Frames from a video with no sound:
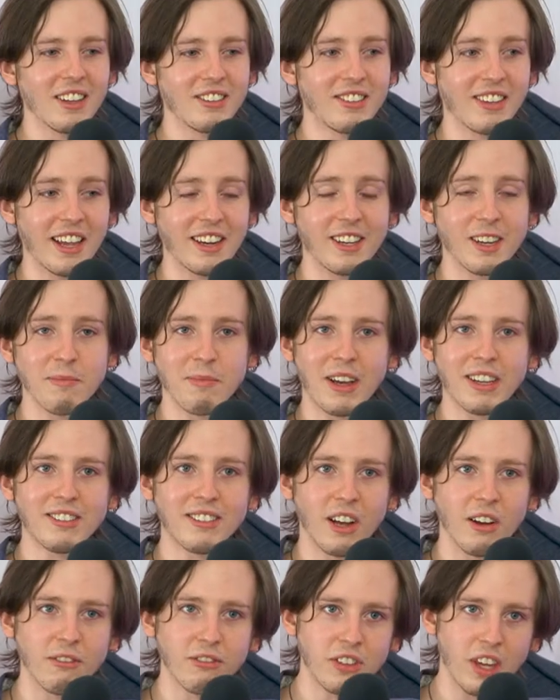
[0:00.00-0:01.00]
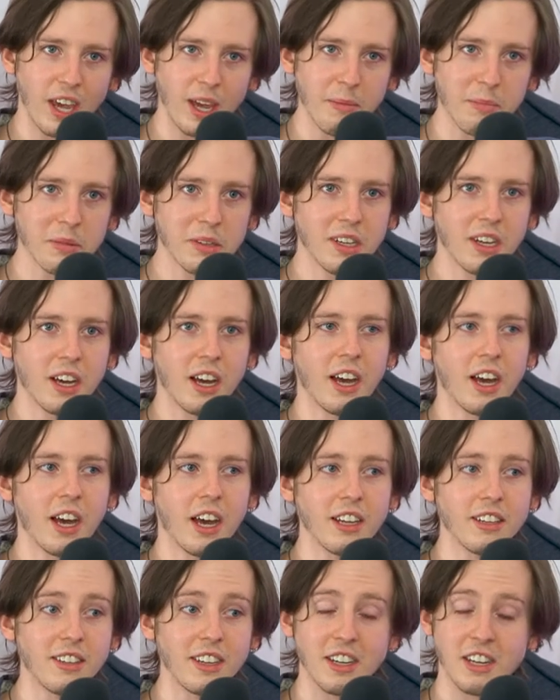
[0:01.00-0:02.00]
sent in my self tape.
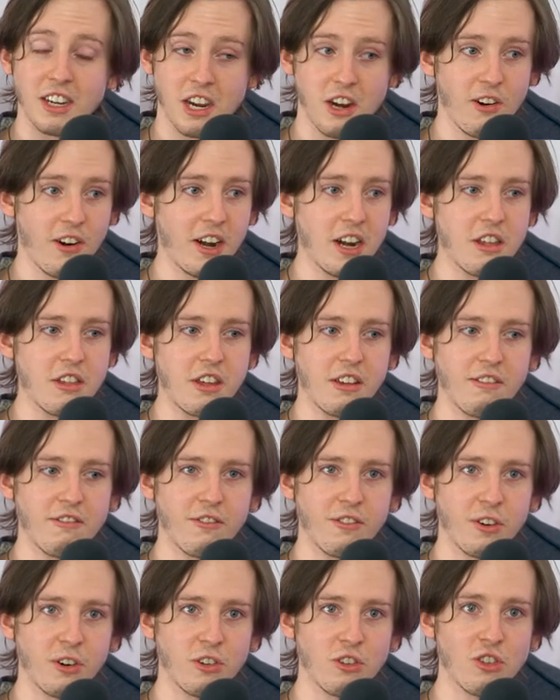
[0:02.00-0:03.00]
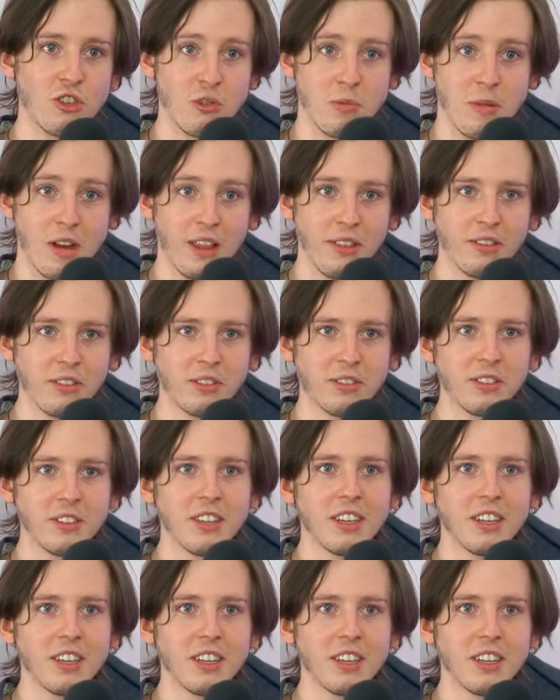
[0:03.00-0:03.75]
Uh, didn't hear anything for two months